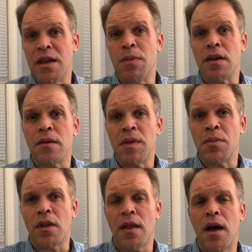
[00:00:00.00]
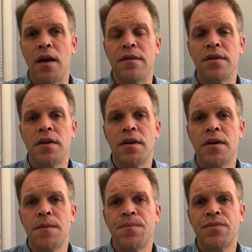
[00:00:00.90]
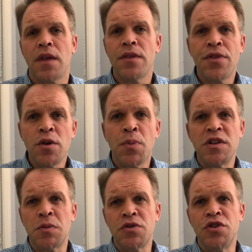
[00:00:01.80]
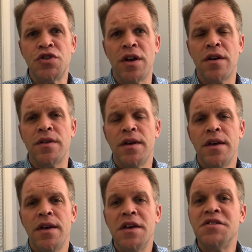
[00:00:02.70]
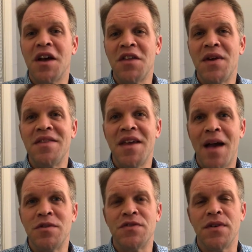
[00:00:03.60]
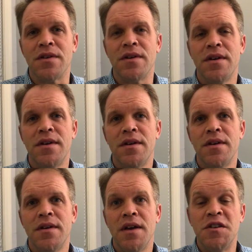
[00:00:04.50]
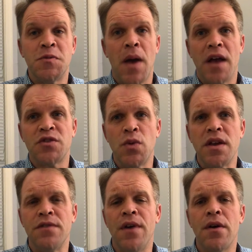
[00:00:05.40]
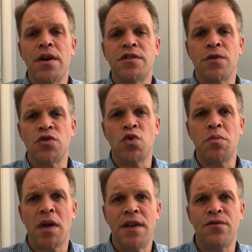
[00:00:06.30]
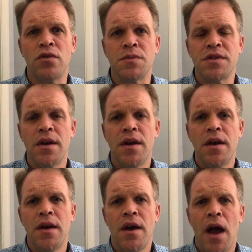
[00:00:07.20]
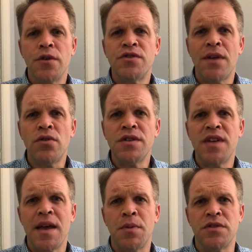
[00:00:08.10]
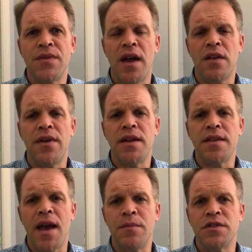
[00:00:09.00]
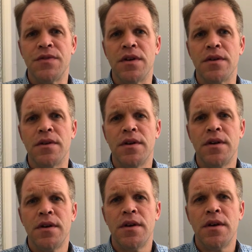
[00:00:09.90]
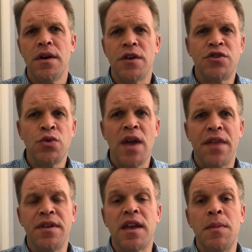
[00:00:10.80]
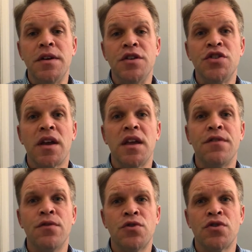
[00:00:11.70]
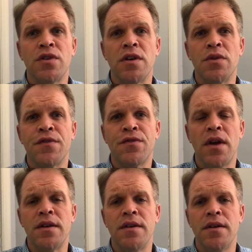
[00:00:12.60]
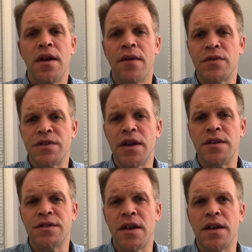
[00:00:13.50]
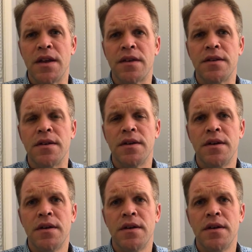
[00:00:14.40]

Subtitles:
keeping people alive. The third principle she shared is elevate the atmosphere. In this past week in various virtual platforms, I heard several examples of elevating the atmosphere. A student athlete committed to checking in virtually with a friend every day to stay connected.